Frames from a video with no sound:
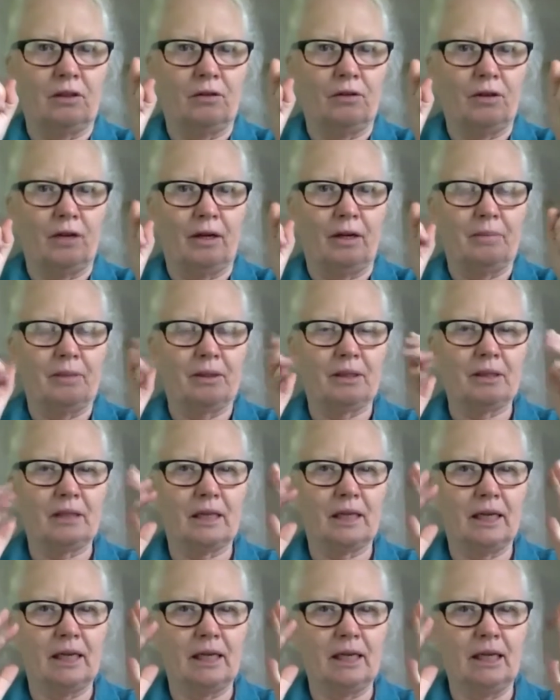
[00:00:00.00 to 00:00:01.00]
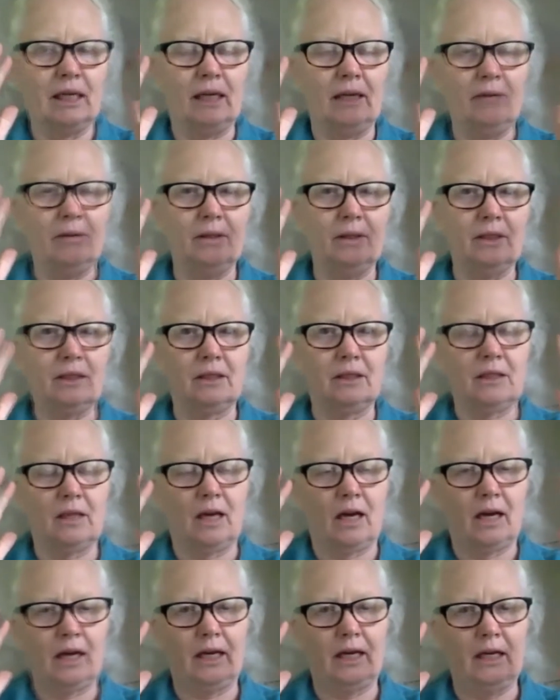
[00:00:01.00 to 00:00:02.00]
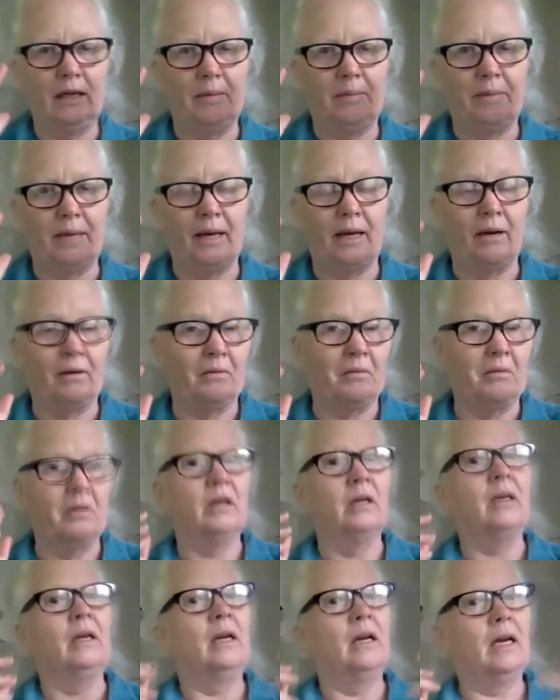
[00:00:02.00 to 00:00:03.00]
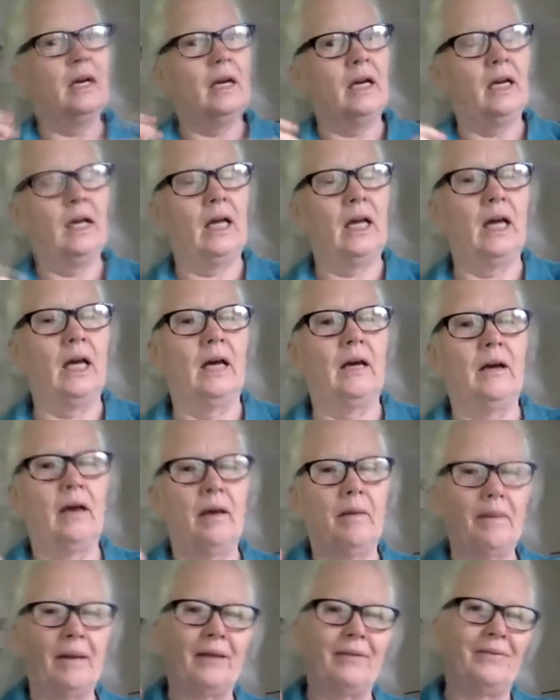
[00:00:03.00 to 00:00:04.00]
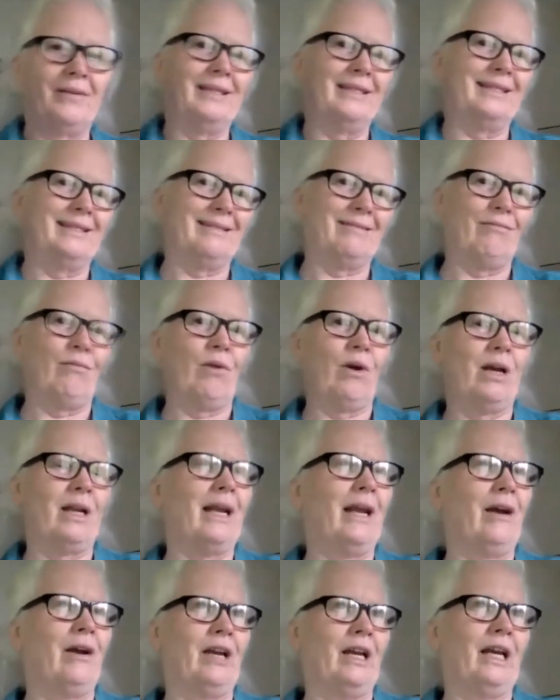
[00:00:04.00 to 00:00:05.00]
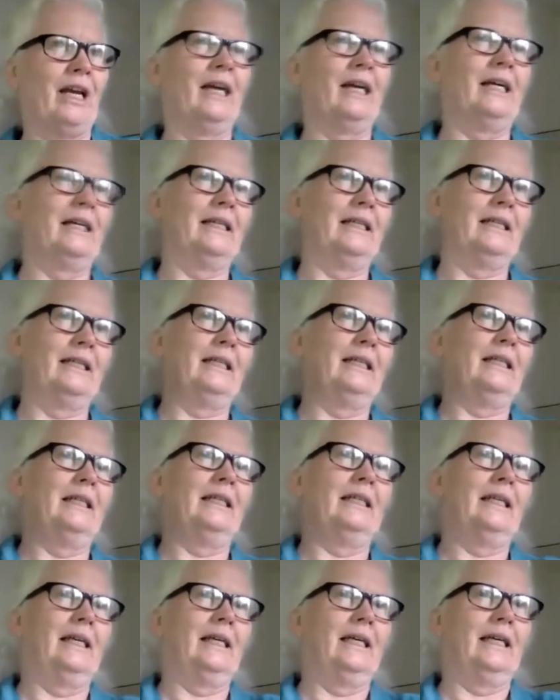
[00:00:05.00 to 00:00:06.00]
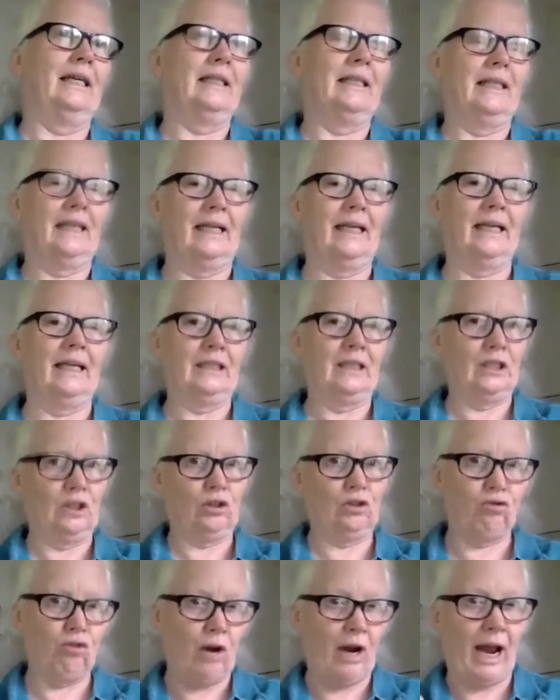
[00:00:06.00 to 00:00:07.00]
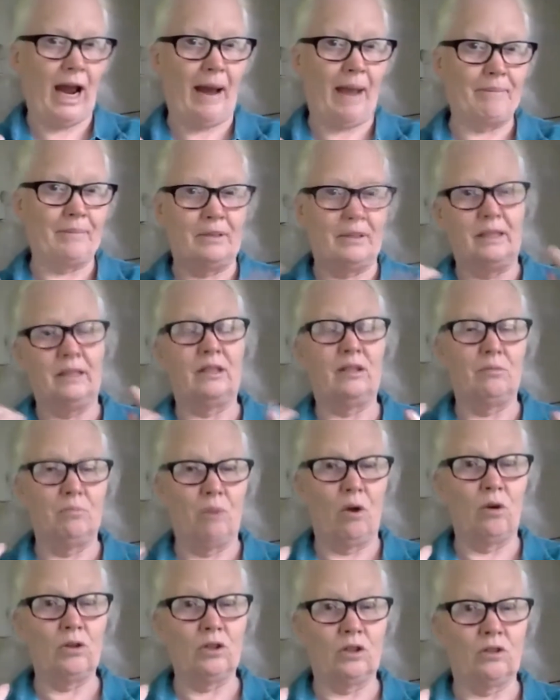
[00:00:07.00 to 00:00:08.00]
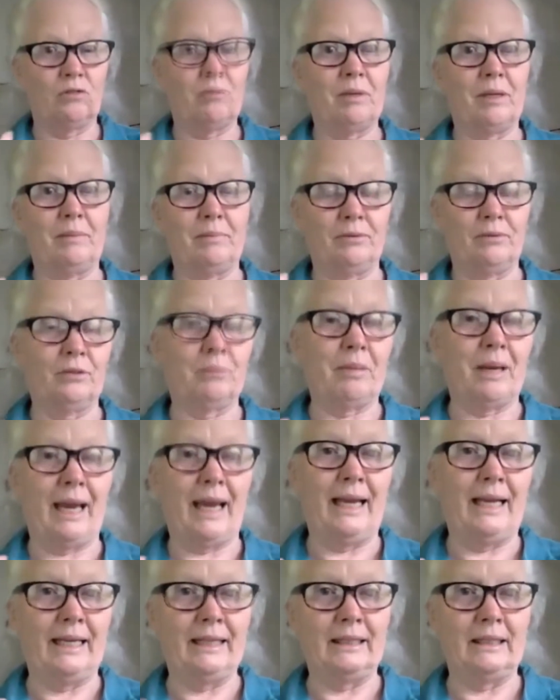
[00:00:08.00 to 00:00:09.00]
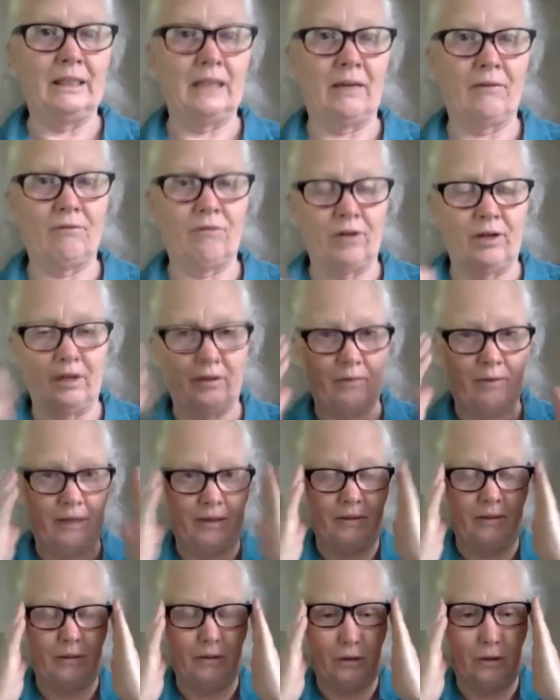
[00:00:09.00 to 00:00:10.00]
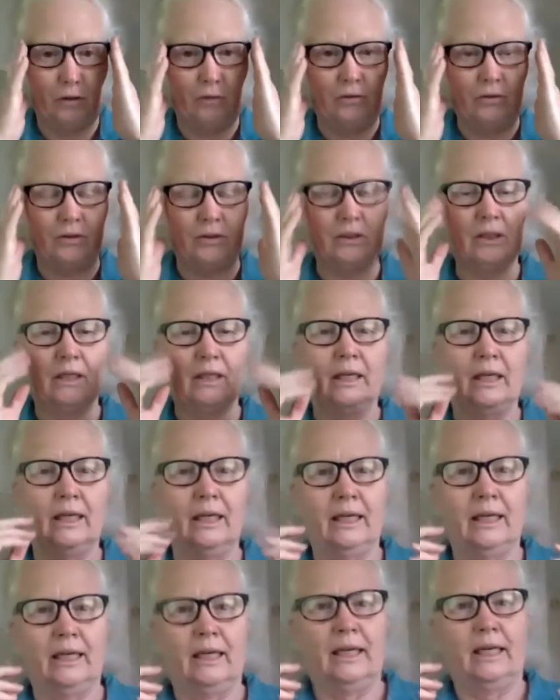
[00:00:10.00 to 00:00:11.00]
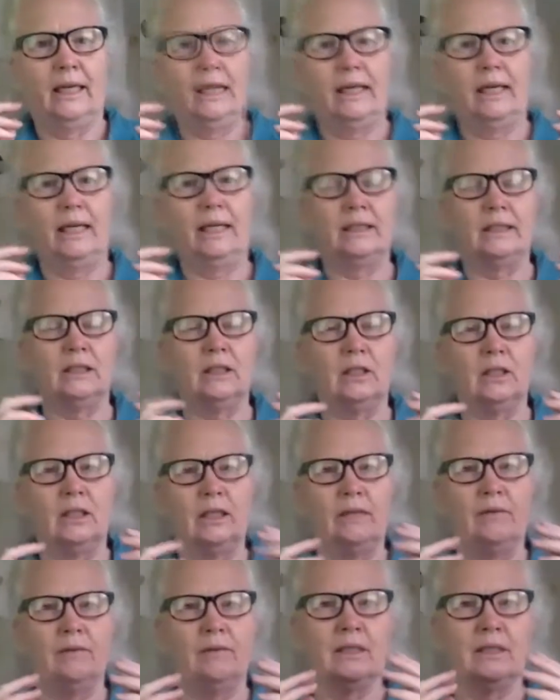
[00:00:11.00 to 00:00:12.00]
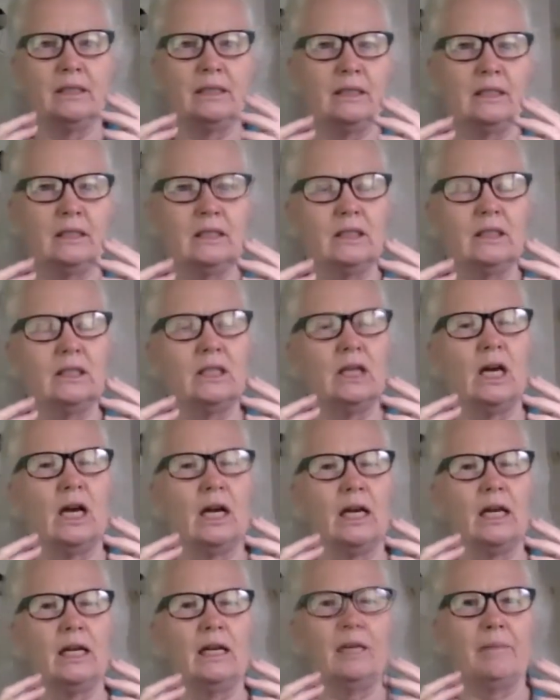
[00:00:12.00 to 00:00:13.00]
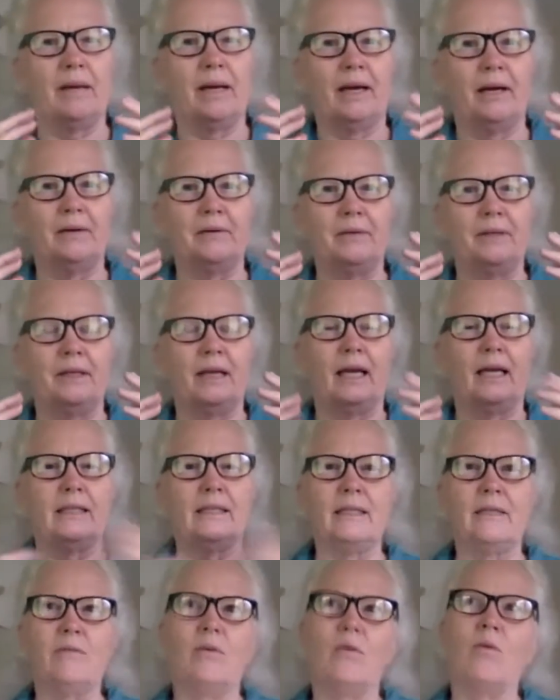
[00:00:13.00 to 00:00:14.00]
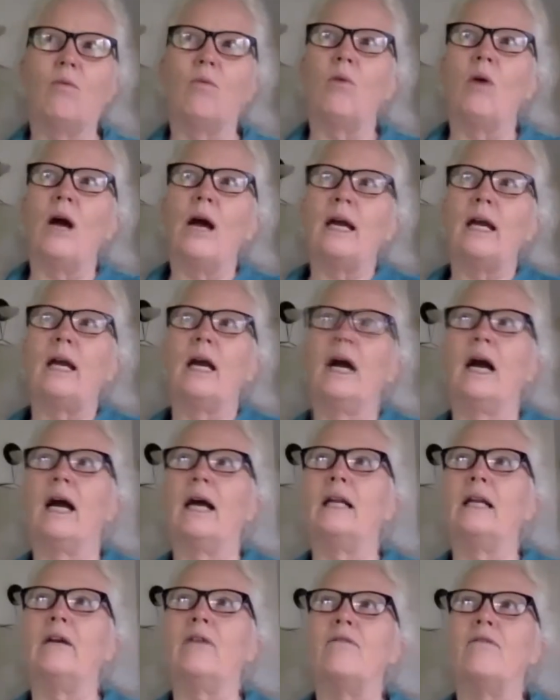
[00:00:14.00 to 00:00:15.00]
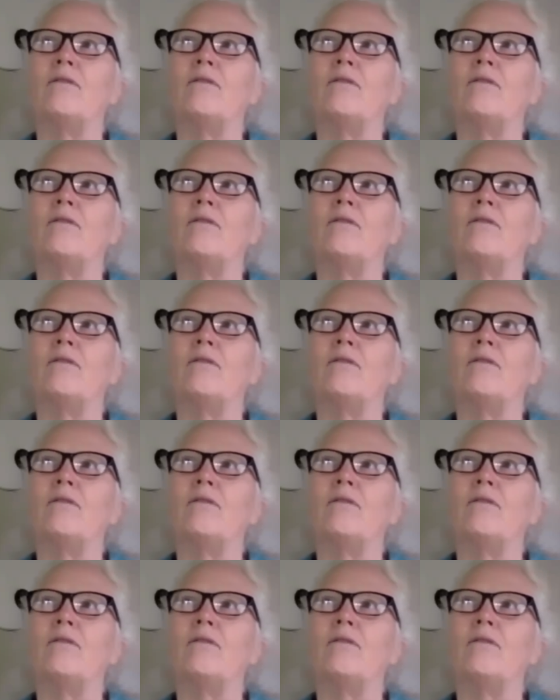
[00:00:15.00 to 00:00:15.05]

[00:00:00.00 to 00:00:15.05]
therapist, and he was talking about uh, about this one area that gets trapped that's most of people's pain and suffering around their shoulders. And so he was talking about, I said, well, what kind of